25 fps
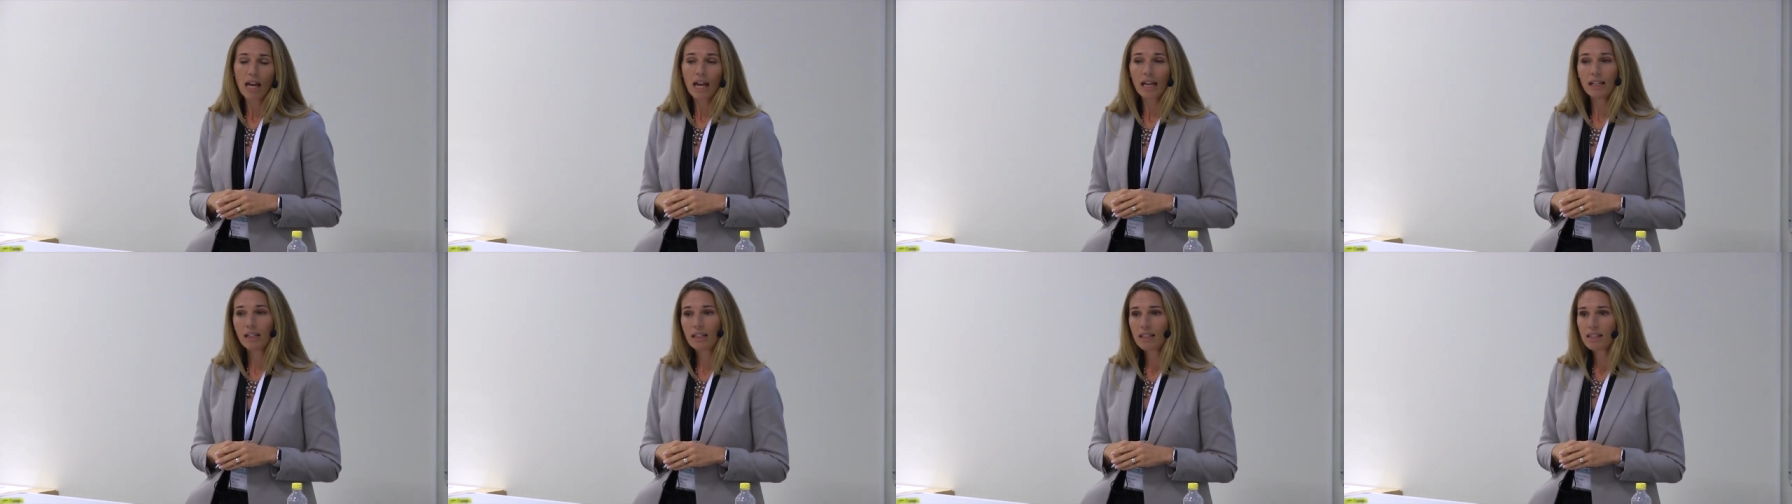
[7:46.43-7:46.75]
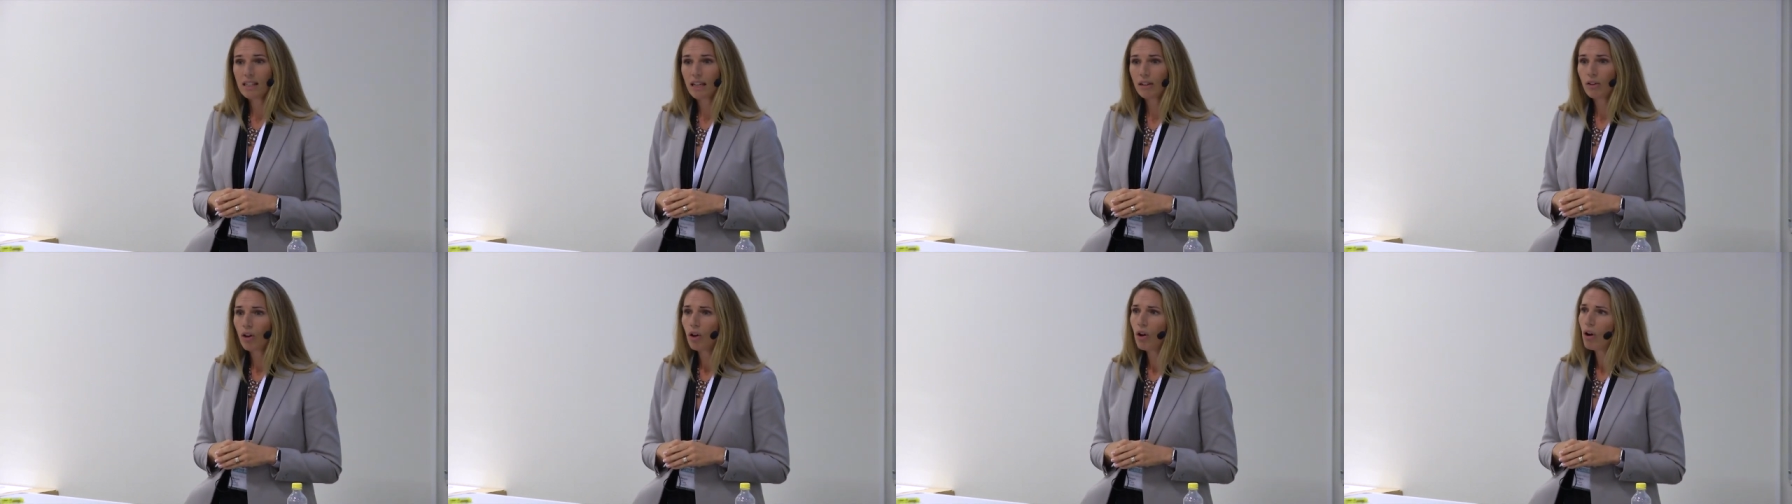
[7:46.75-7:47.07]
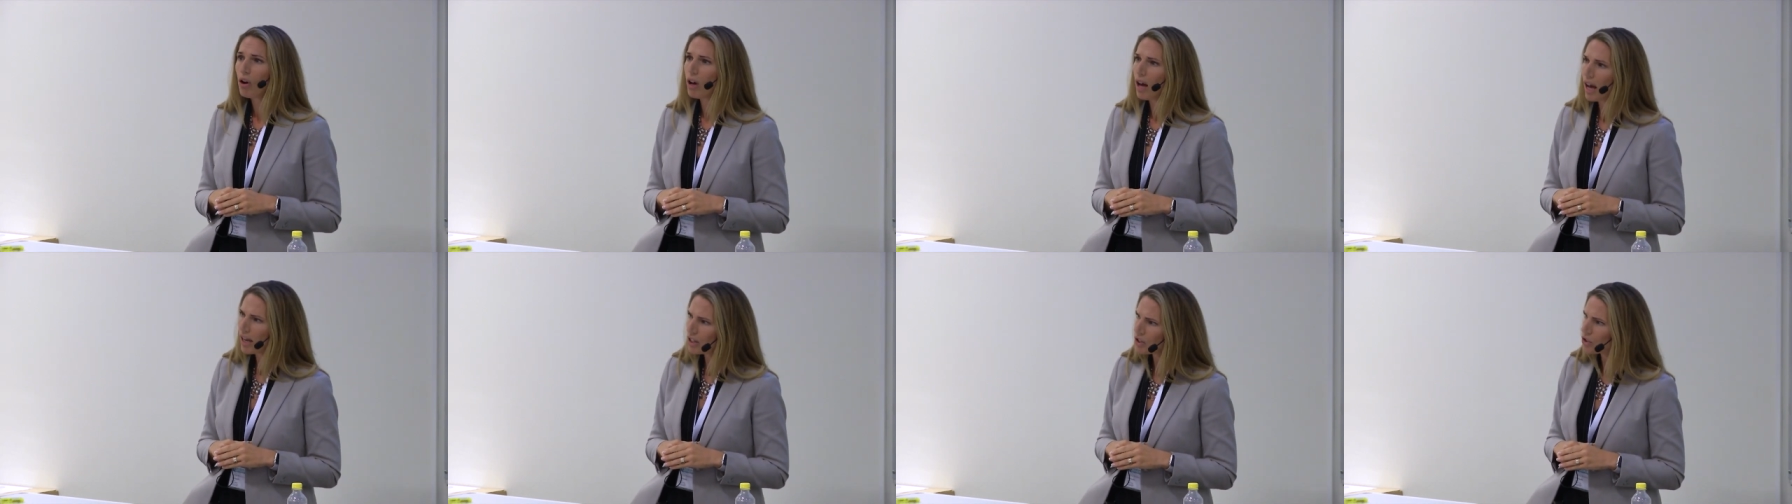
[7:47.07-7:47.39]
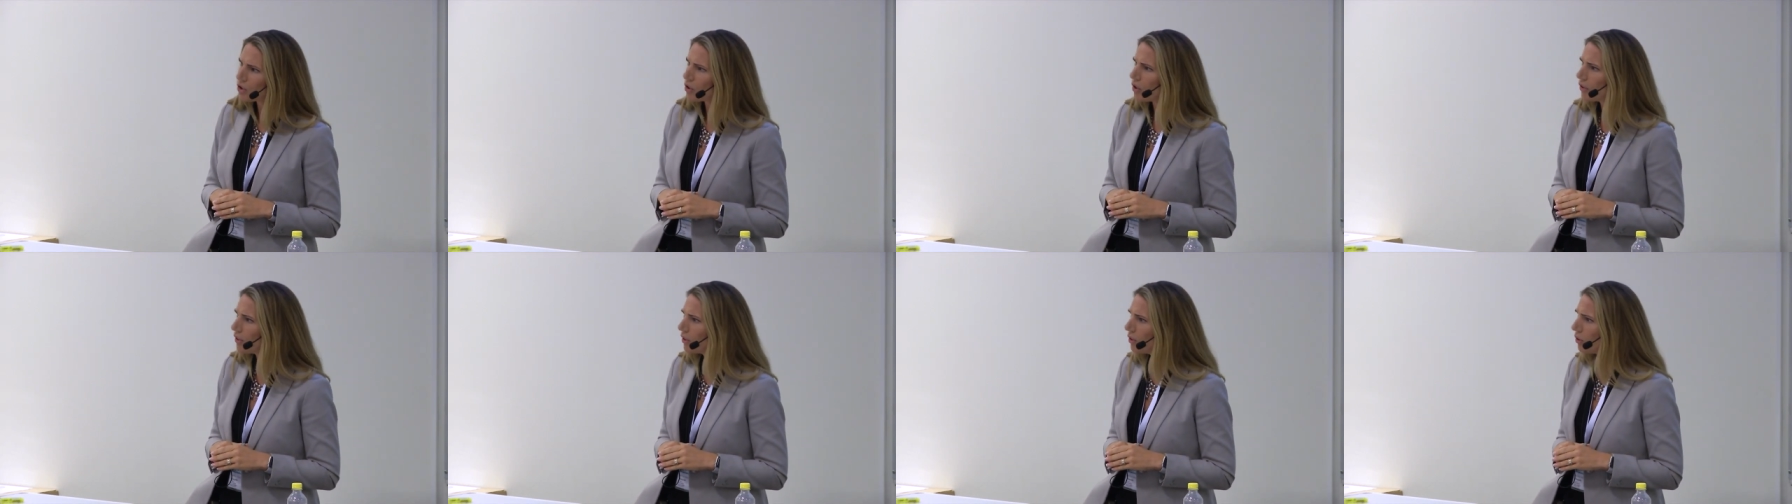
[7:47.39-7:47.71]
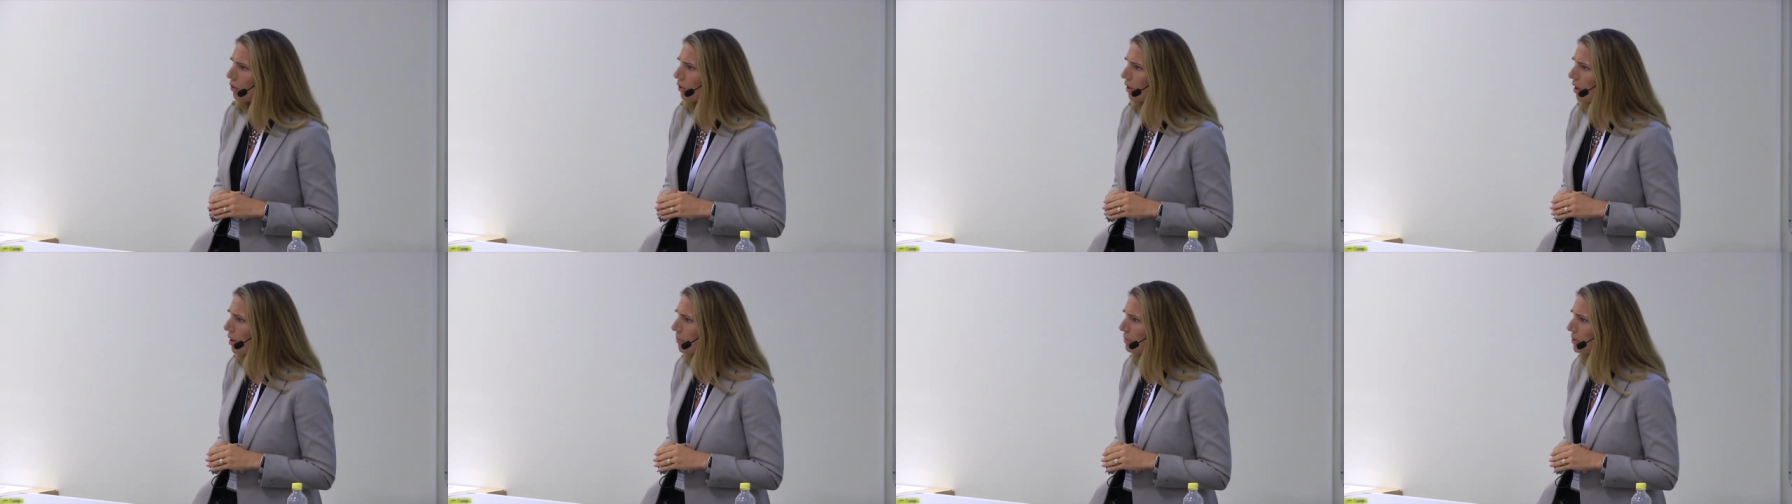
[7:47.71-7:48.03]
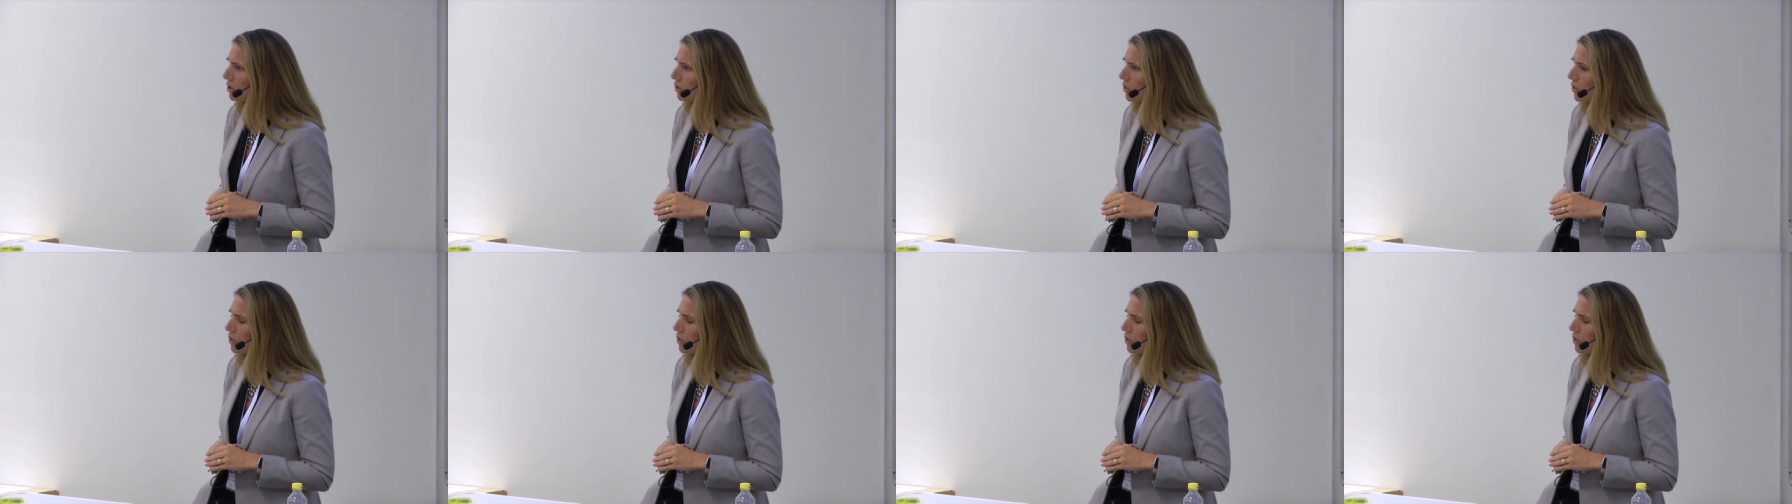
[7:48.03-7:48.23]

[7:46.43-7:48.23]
and he said oh i saw that you're coming